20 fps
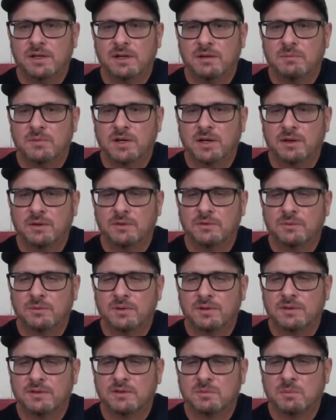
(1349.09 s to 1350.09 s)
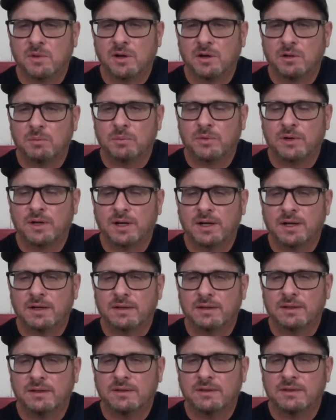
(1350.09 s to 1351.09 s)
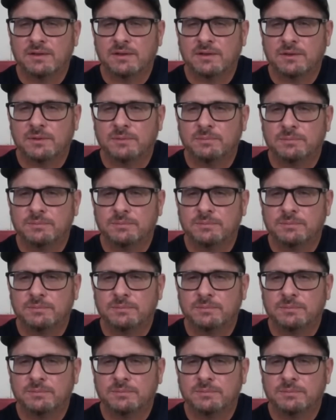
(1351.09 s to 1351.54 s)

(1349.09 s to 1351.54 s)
up close with this small print like this. So,